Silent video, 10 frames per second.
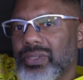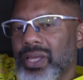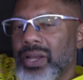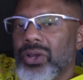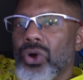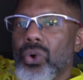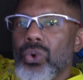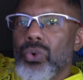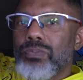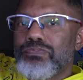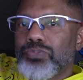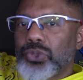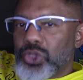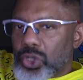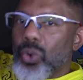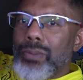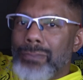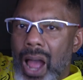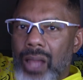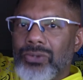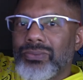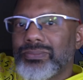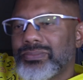and an old soda bottle.